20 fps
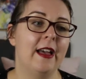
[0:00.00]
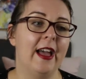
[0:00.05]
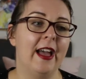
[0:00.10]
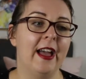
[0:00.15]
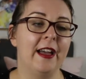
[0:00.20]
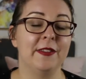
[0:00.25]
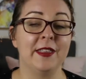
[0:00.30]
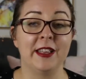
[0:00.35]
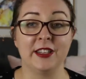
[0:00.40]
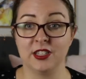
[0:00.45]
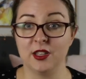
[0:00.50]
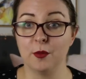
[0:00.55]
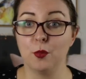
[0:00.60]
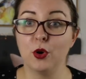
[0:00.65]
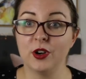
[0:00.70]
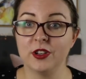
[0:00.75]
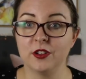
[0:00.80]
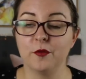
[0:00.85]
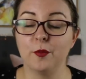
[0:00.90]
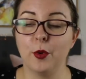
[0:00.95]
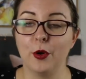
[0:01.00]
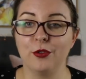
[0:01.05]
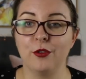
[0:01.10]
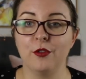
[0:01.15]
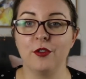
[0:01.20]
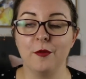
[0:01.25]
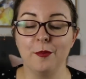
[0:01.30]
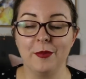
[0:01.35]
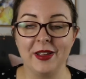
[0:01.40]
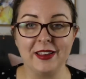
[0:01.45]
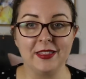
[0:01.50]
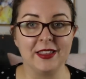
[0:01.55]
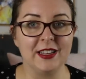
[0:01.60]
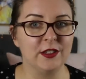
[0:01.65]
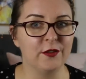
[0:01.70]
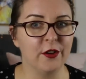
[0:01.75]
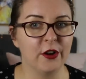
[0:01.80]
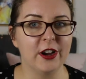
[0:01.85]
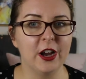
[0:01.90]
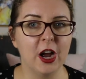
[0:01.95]
And that's the point of both of them being
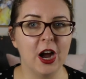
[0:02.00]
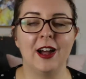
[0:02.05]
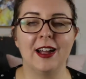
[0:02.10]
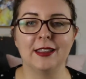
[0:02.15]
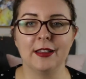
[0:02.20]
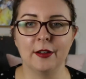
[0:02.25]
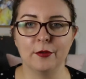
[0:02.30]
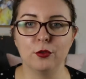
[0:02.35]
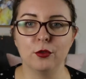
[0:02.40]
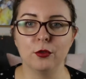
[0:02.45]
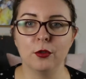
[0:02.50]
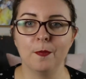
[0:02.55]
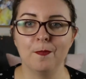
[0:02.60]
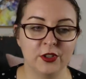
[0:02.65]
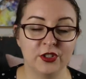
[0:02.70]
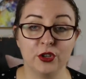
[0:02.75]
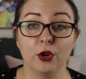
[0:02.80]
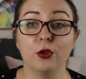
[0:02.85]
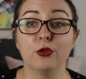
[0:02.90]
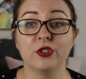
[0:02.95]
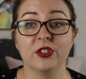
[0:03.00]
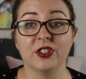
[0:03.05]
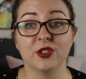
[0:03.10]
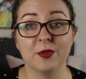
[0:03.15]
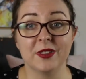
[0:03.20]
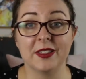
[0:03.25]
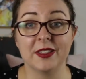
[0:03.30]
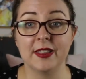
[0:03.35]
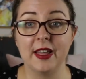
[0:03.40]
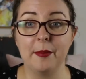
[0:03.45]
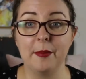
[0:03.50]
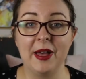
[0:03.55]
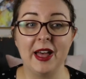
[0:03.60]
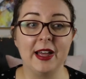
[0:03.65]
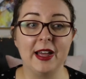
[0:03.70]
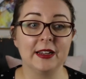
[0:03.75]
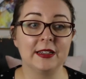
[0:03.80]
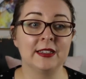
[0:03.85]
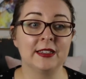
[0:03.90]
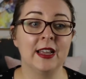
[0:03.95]
these very high-level soldiers within their
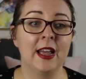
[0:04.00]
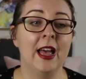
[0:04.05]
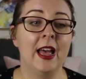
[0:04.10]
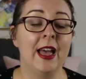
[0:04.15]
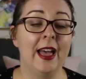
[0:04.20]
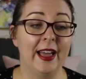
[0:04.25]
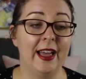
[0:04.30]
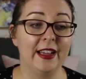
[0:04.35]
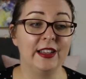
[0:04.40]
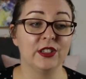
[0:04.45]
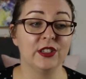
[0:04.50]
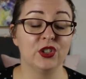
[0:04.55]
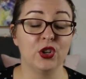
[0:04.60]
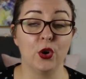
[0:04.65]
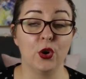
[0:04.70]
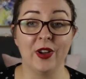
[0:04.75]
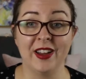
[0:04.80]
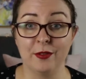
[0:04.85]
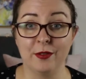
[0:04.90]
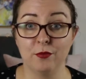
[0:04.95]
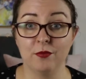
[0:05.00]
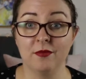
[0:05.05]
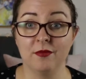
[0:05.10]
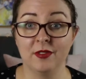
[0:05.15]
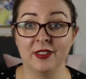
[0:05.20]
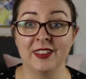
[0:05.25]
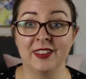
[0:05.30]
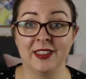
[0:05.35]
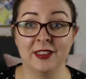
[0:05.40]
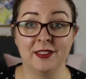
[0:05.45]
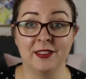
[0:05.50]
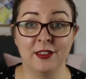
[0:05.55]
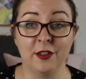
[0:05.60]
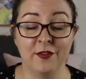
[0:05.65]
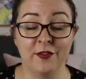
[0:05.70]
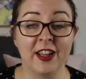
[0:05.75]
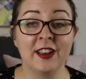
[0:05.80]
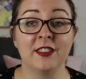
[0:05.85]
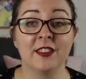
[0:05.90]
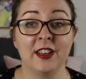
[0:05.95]
packs. And so the
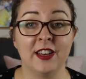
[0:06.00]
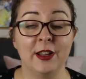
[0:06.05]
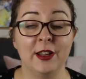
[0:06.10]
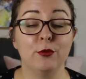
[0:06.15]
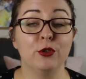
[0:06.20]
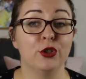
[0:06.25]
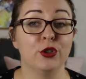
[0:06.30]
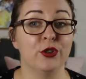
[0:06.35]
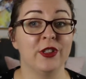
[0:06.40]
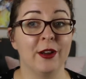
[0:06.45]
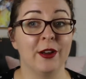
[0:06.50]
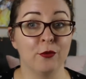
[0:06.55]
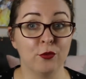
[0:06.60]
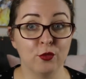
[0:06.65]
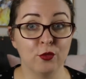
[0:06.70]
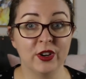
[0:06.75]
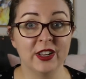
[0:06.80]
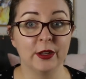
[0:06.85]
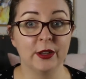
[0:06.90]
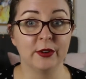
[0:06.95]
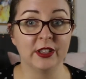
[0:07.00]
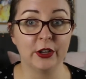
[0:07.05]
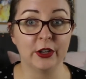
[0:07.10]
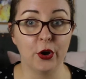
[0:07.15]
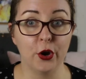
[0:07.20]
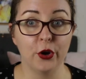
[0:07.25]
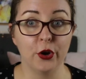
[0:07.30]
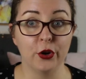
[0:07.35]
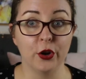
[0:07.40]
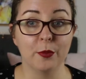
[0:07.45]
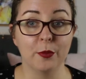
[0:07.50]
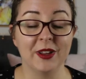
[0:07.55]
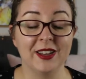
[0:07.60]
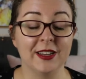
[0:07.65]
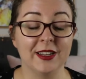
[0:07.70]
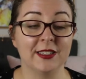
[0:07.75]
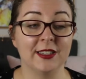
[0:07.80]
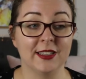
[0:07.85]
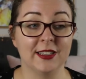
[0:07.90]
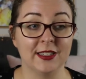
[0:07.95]
fact that he would do that really, really hurt her
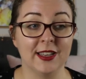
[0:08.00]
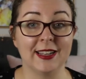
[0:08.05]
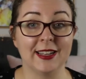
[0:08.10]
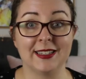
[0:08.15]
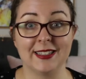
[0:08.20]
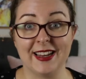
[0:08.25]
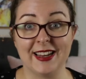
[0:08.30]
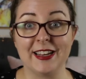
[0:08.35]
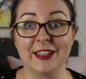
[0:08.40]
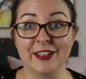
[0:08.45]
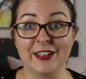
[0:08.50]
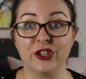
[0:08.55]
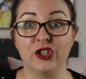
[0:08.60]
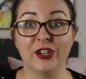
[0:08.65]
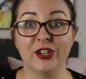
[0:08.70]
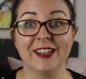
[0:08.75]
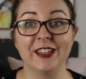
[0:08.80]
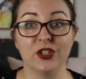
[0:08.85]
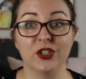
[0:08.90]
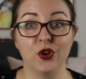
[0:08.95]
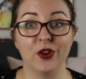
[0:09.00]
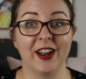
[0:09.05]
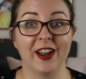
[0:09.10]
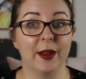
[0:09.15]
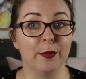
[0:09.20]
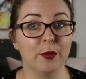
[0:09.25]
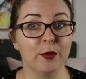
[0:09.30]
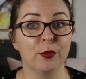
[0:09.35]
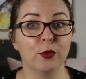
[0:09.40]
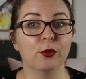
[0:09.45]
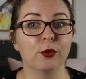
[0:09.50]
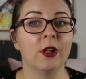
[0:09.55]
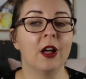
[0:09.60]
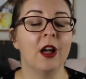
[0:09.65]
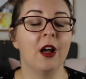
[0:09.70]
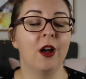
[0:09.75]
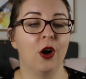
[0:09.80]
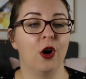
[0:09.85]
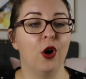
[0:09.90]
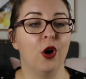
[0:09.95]
because it's like saying that she is not capable
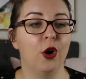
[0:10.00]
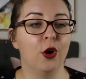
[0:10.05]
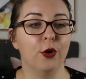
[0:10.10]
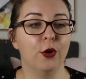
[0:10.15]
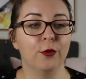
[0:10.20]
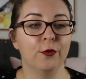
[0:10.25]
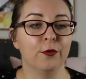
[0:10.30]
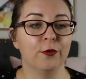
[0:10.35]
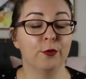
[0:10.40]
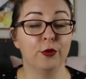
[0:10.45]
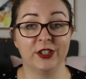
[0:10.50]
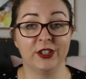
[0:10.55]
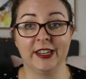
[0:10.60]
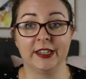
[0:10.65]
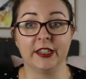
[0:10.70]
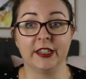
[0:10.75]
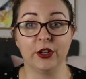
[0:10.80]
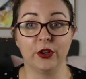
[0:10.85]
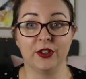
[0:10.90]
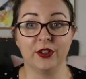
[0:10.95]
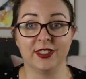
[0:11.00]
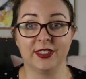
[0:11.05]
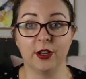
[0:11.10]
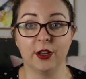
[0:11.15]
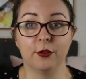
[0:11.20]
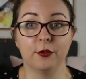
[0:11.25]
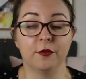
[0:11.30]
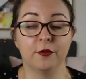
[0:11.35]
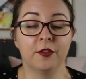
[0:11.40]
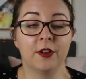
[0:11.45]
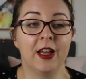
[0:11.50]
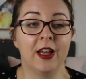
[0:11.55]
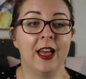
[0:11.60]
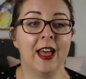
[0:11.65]
of protecting herself.